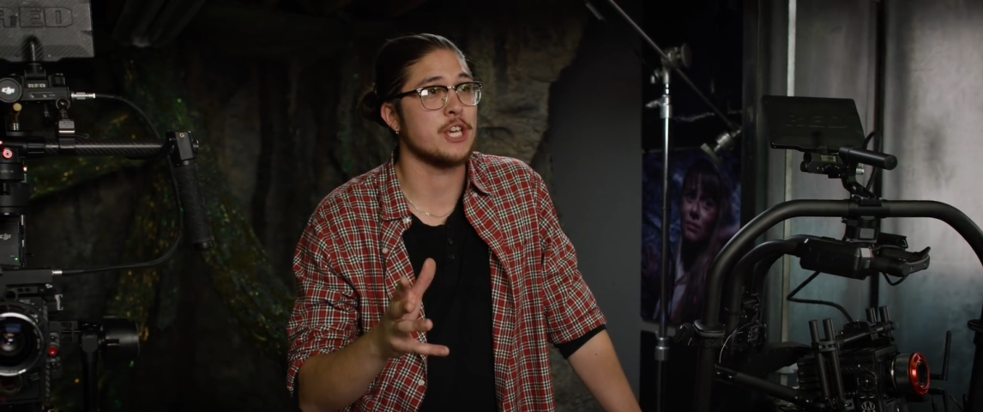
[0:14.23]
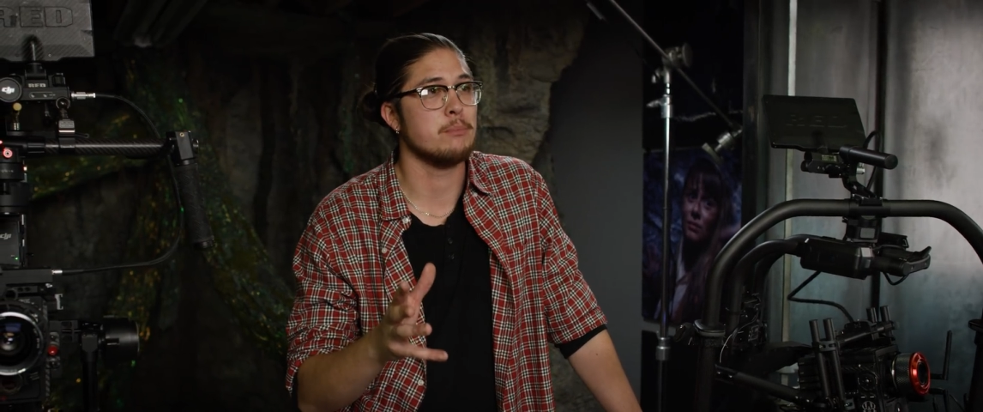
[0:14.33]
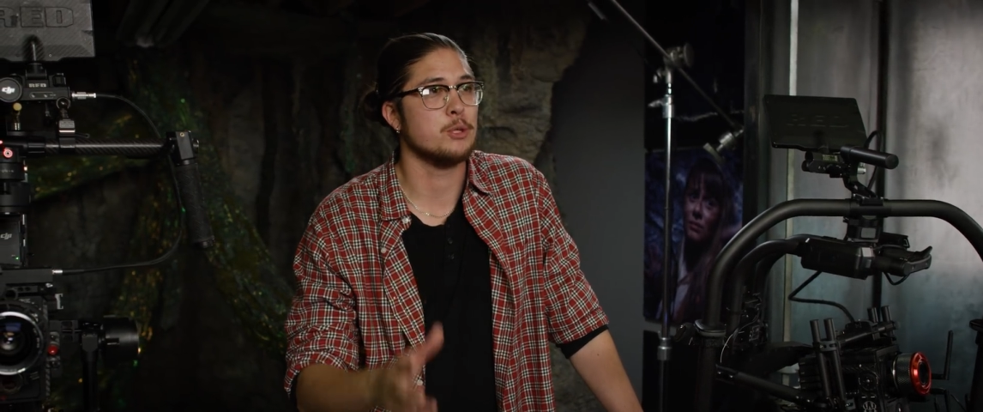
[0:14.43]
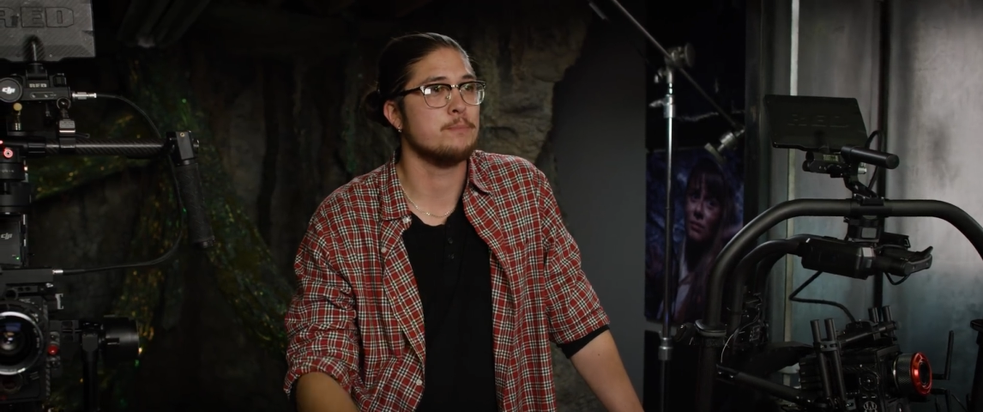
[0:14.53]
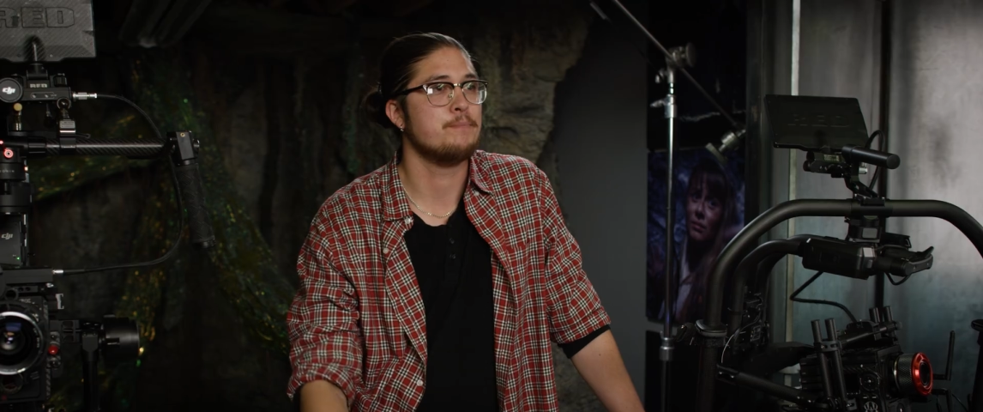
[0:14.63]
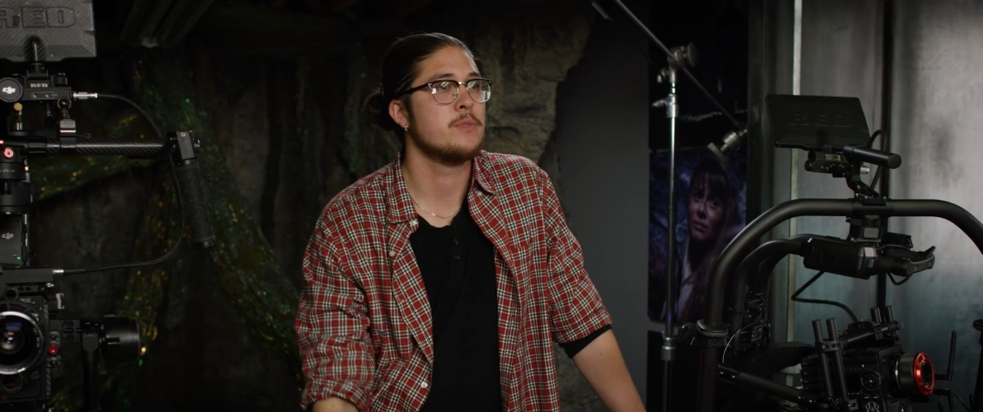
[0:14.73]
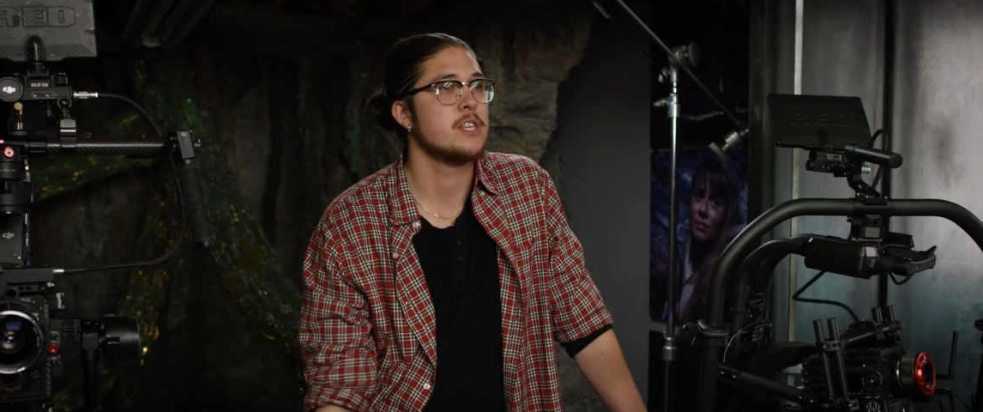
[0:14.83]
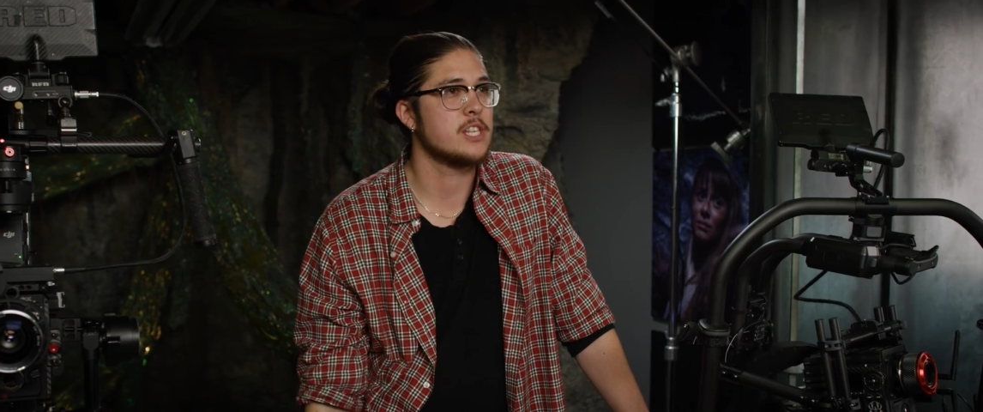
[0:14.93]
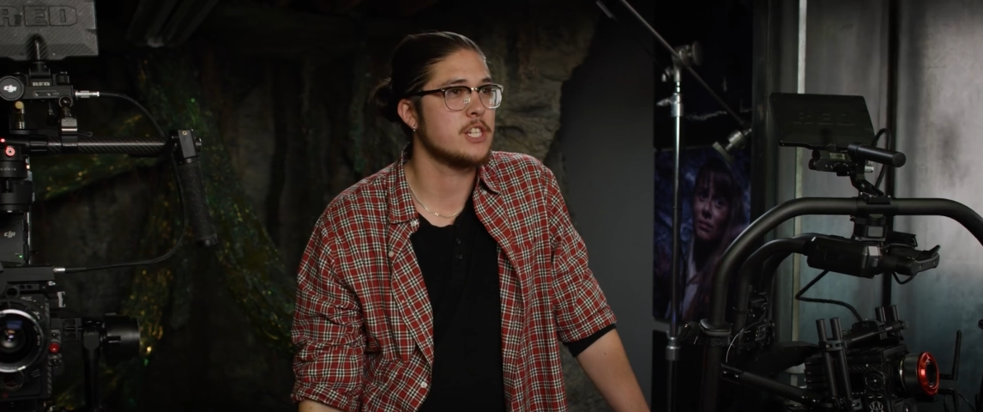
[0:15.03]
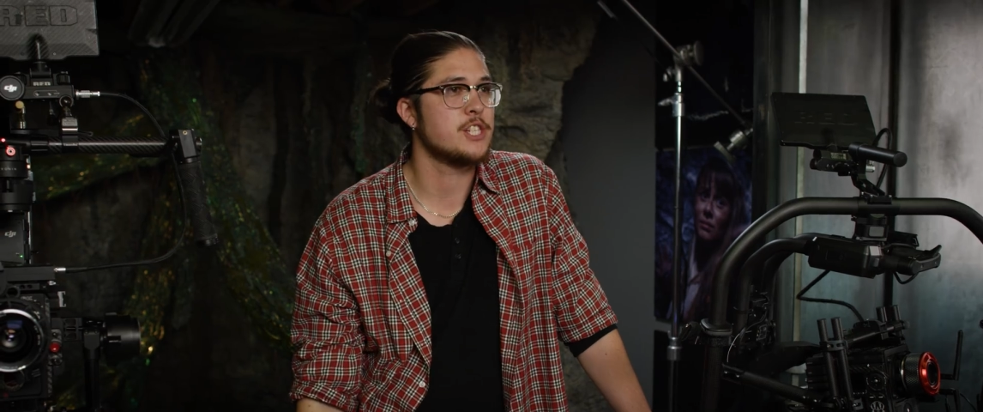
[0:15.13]
gimbal,
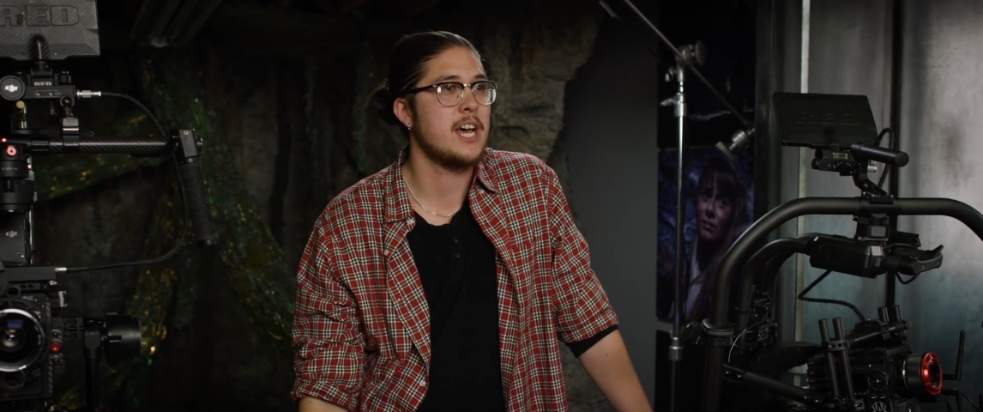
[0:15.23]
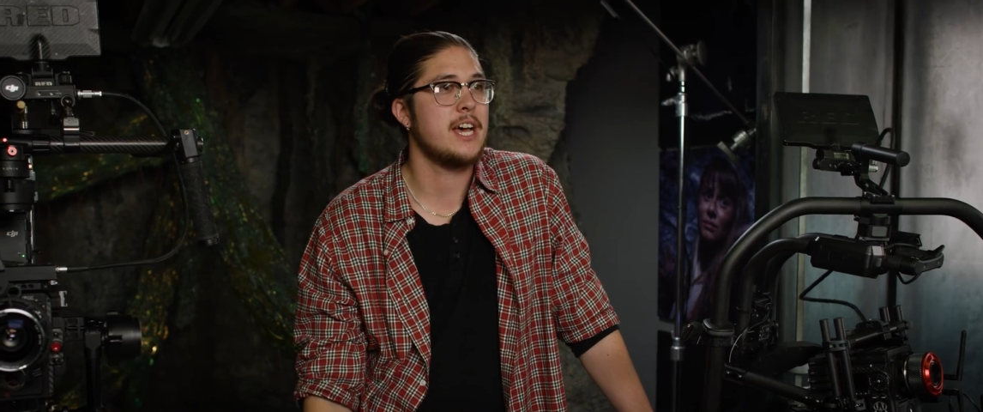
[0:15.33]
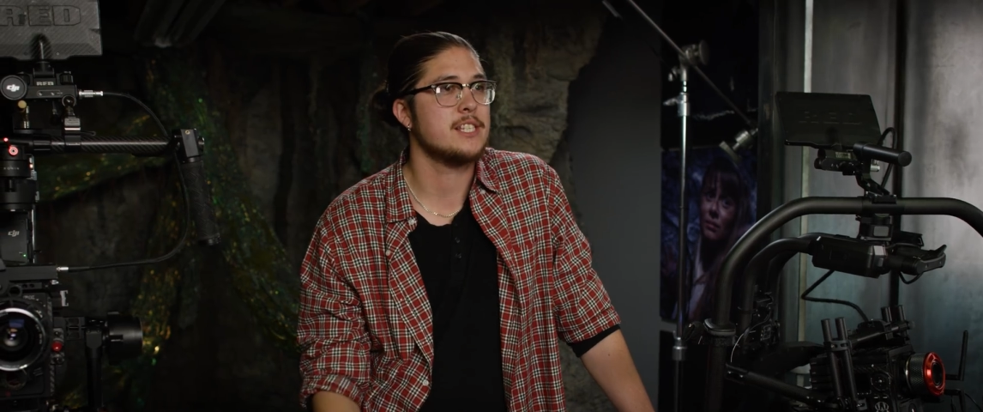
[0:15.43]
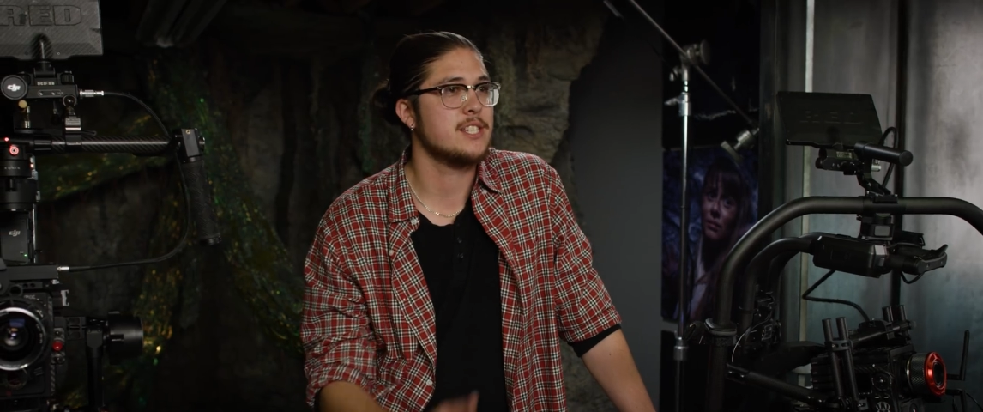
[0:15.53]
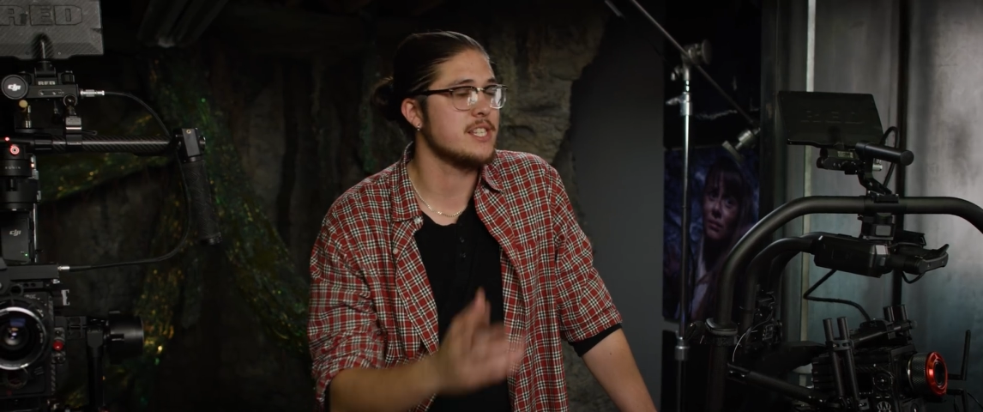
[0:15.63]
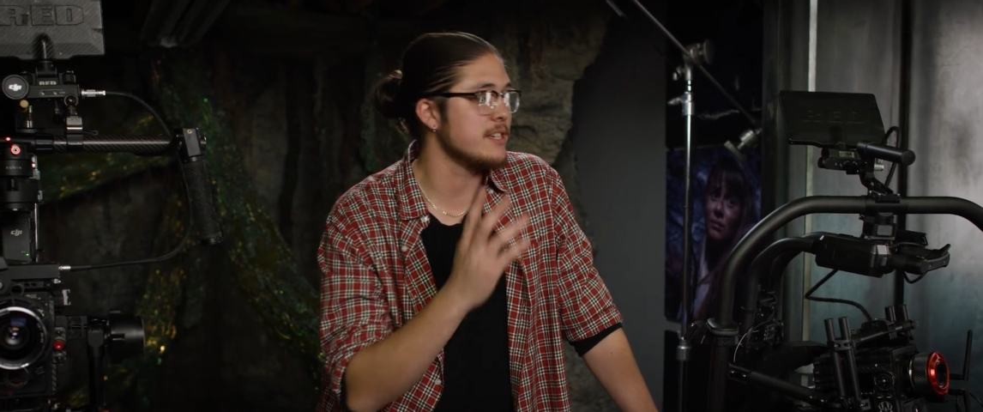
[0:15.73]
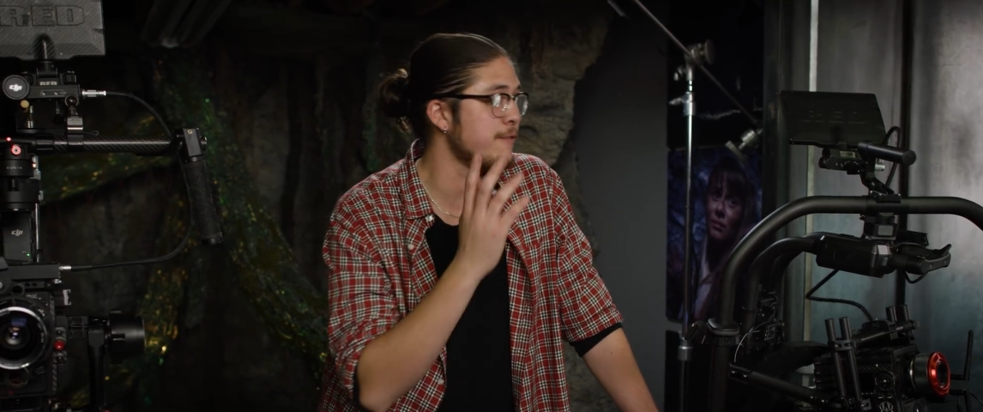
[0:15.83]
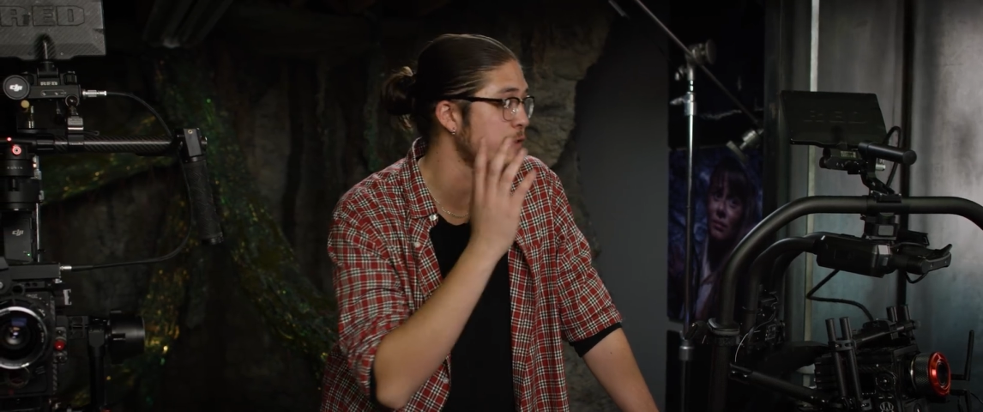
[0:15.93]
such as the